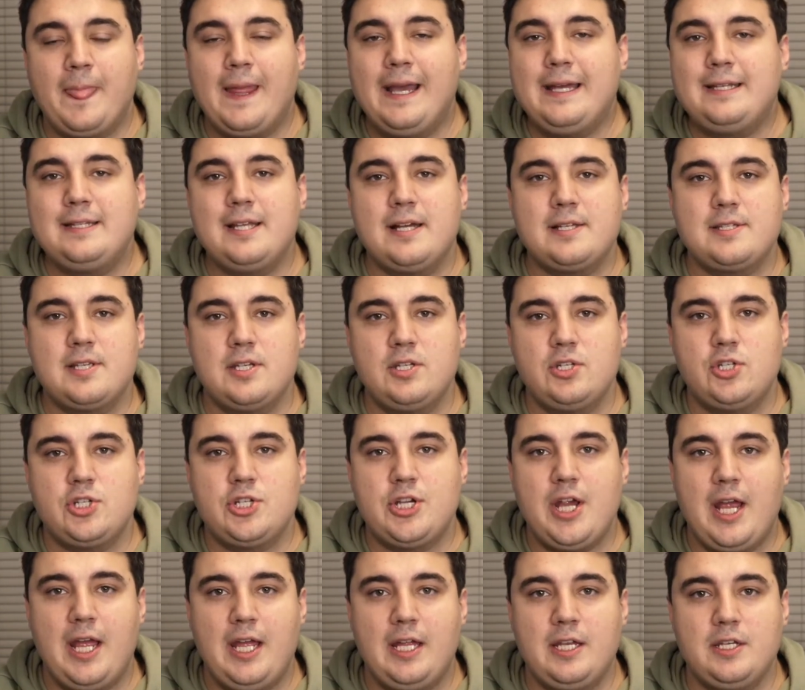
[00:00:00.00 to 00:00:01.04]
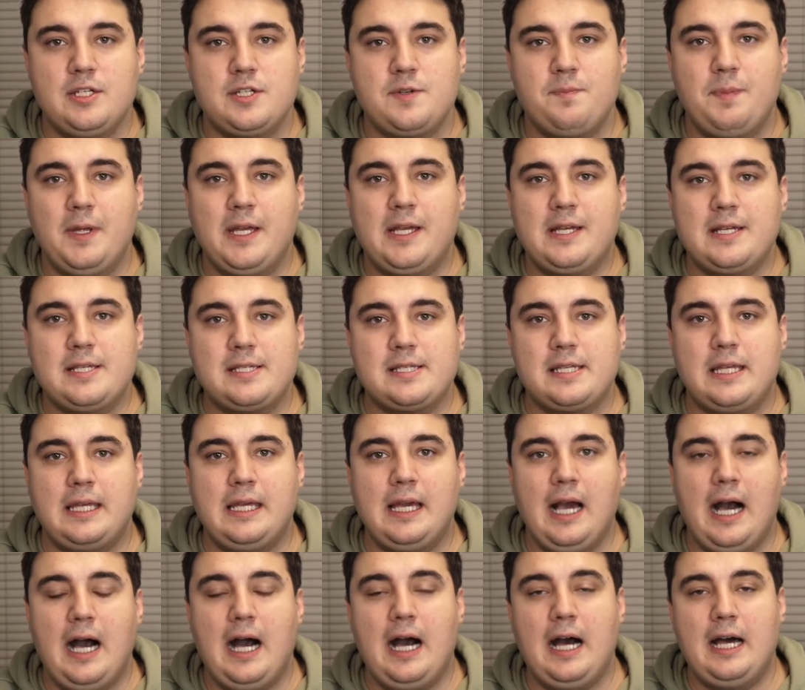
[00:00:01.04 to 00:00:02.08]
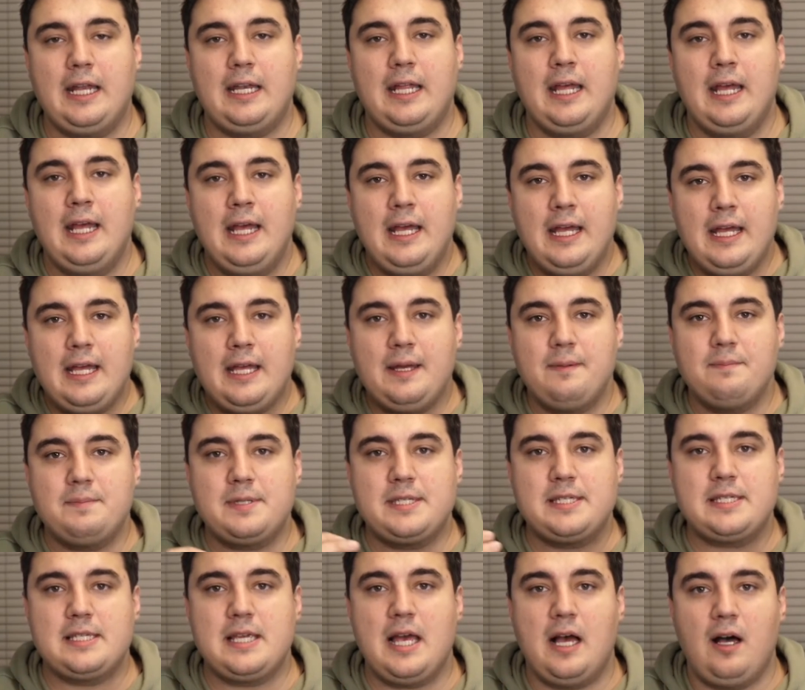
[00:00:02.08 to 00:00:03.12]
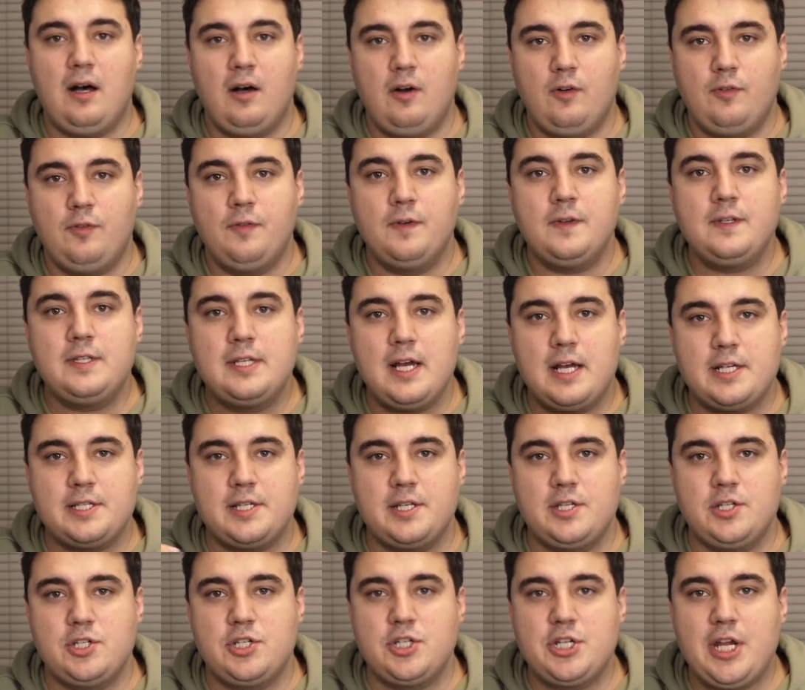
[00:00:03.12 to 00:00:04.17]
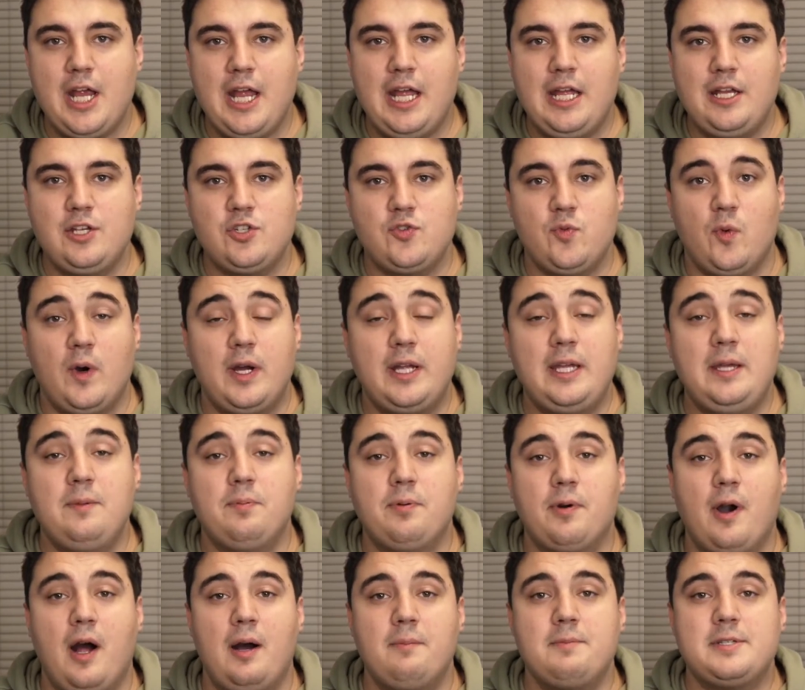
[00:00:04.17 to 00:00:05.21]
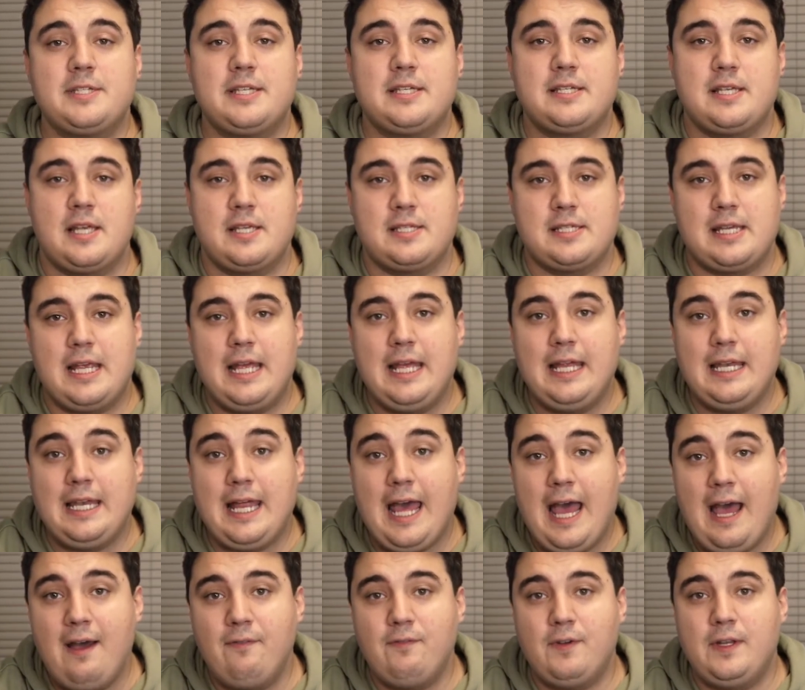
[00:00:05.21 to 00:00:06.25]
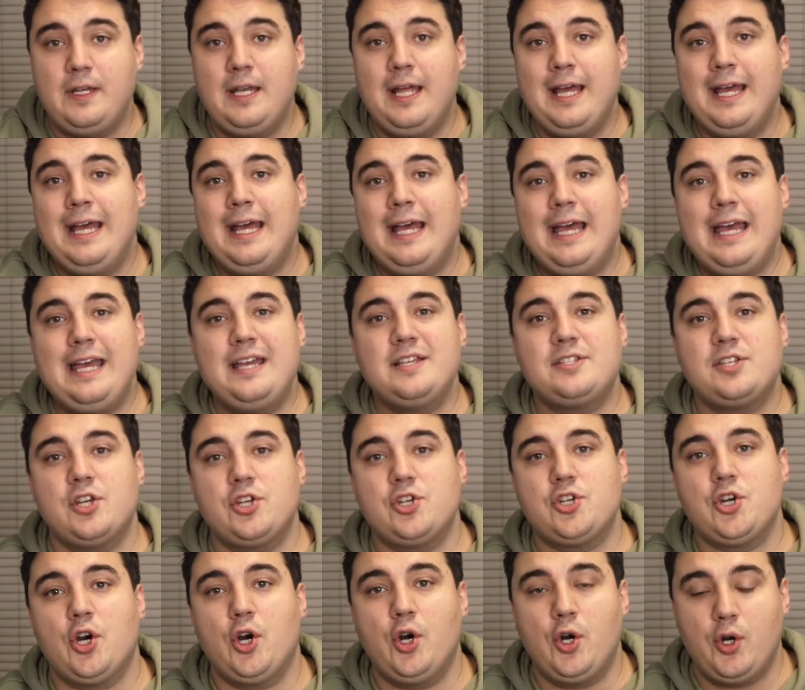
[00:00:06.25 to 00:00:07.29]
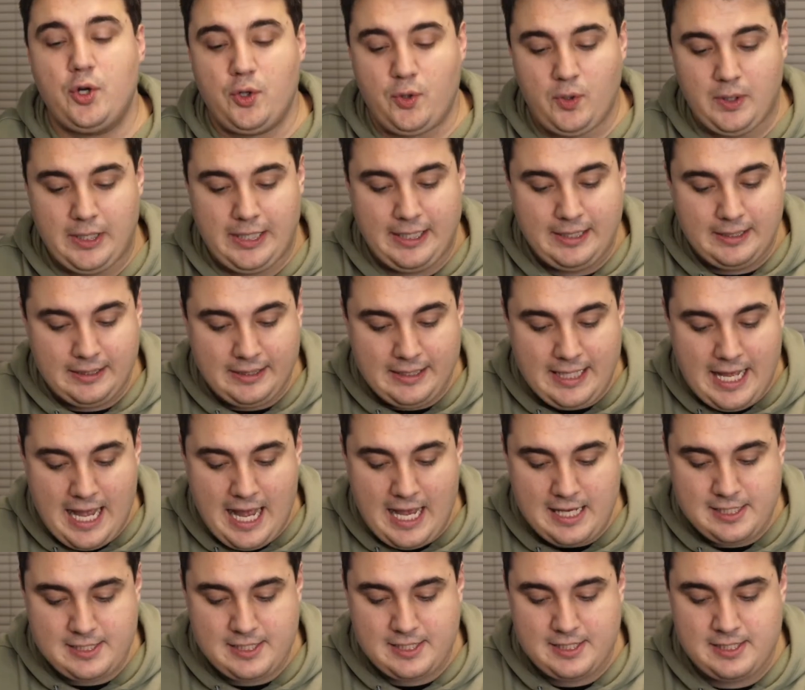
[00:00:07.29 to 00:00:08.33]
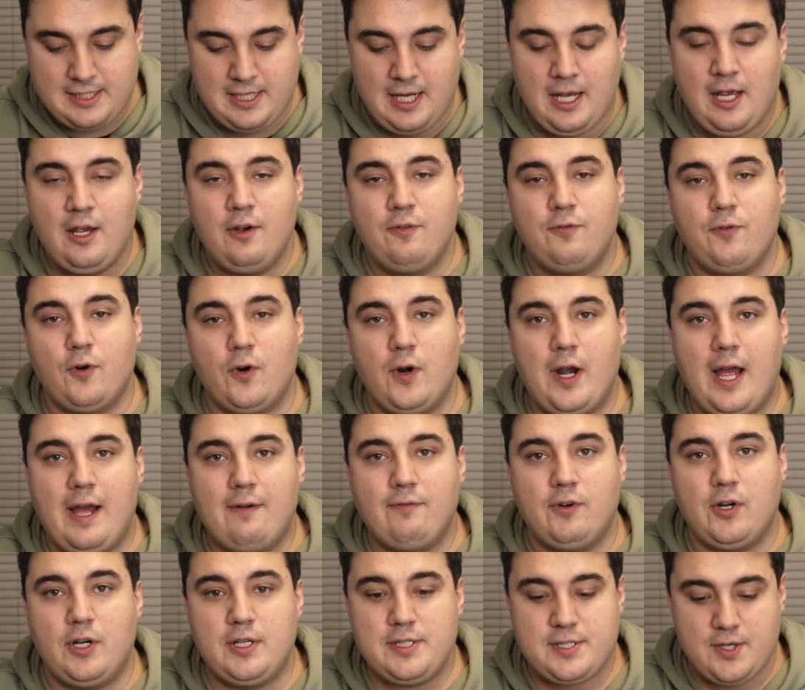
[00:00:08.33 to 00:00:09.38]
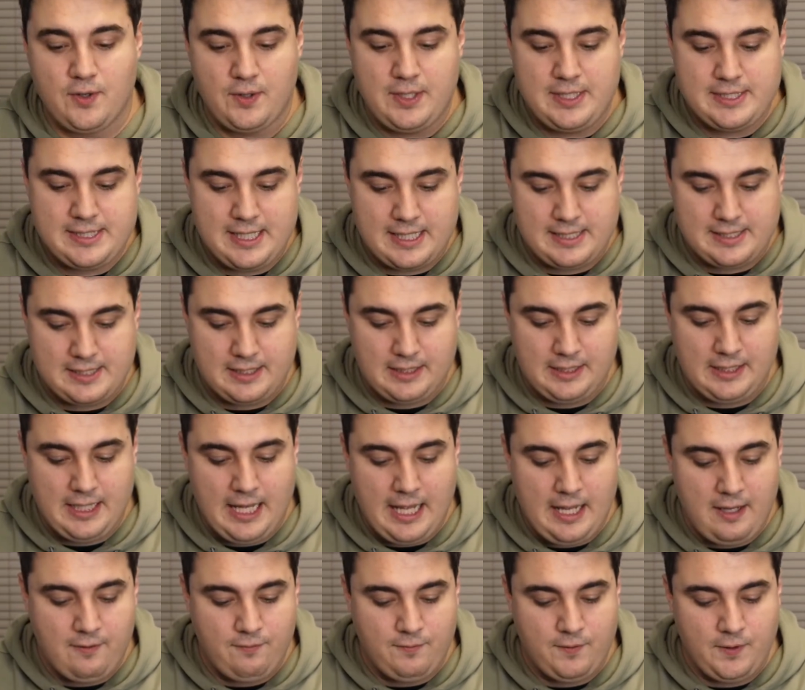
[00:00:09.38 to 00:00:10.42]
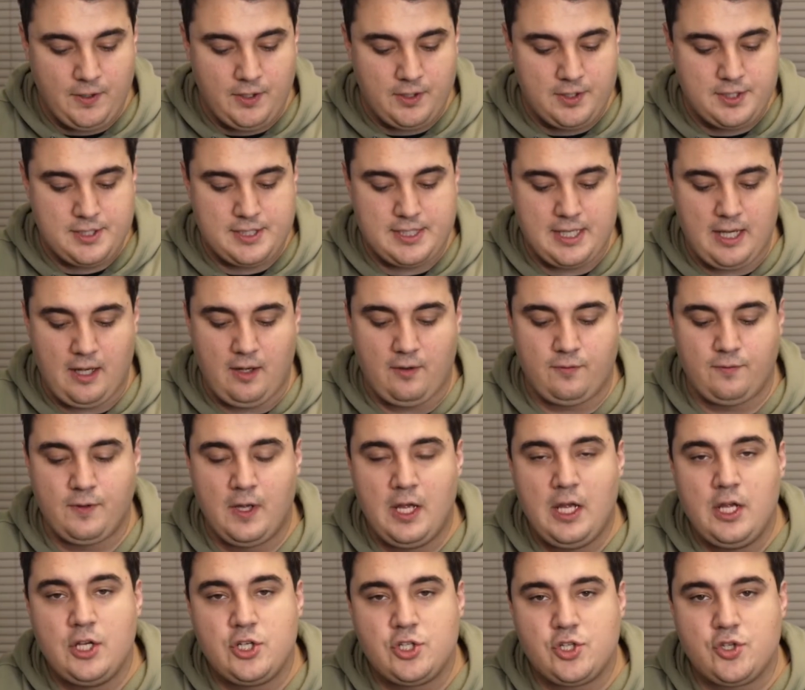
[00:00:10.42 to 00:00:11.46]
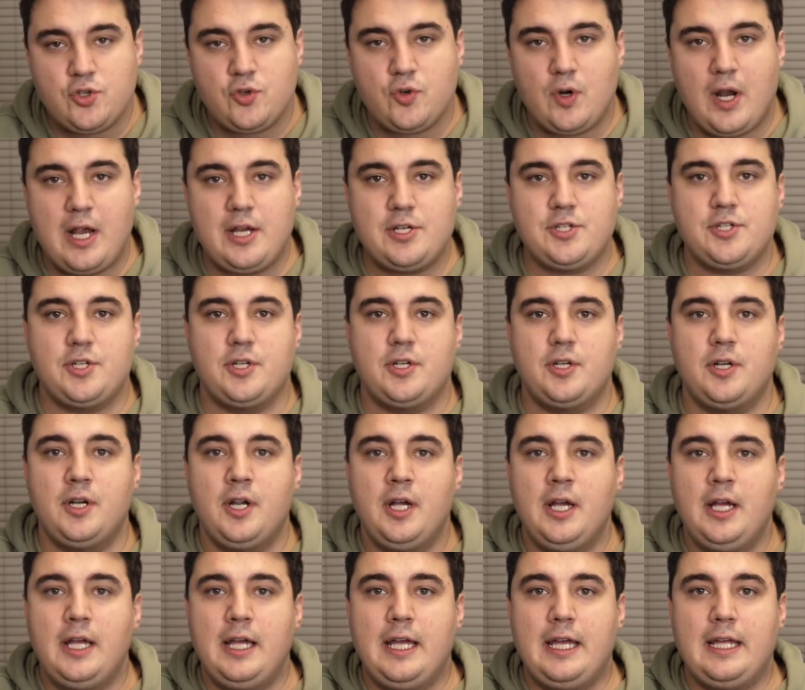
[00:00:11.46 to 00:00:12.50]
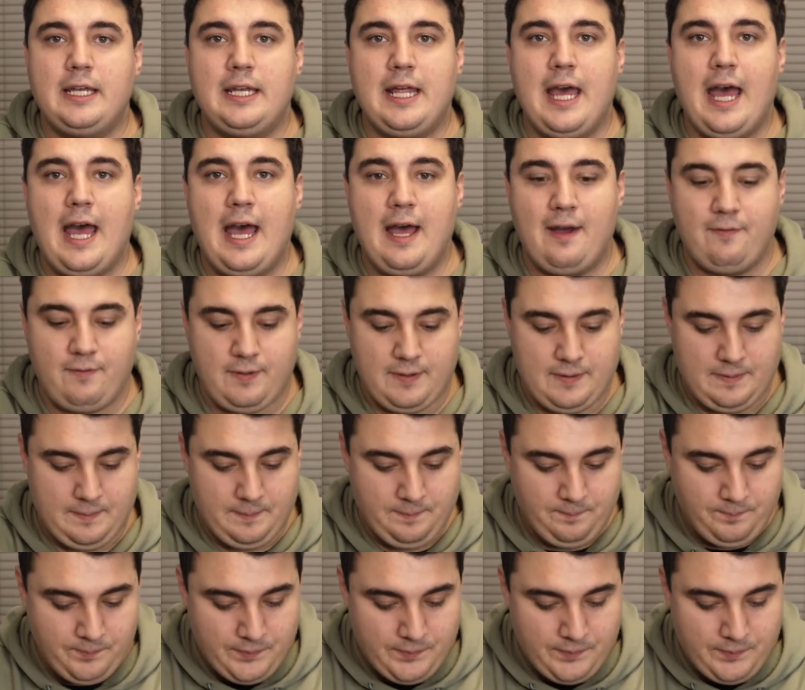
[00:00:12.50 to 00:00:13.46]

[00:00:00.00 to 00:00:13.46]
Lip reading: It doesn't change, because God himself doesn't change. What he promises us in heaven is eternal. It lasts forever. And so he says, lay for yourself treasure in heaven.